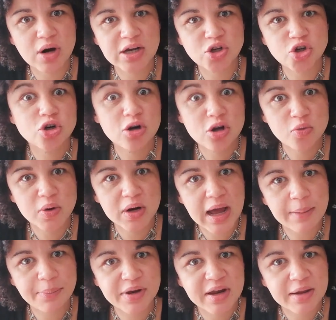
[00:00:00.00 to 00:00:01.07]
and sure look what
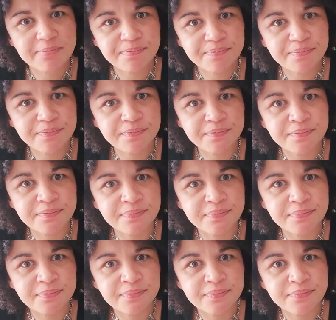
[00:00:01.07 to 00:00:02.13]
happened to him.
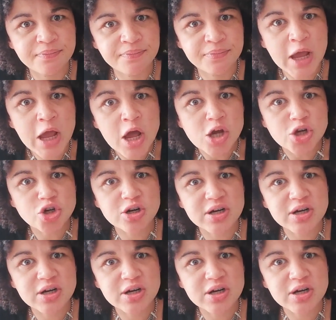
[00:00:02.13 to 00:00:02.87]
Sure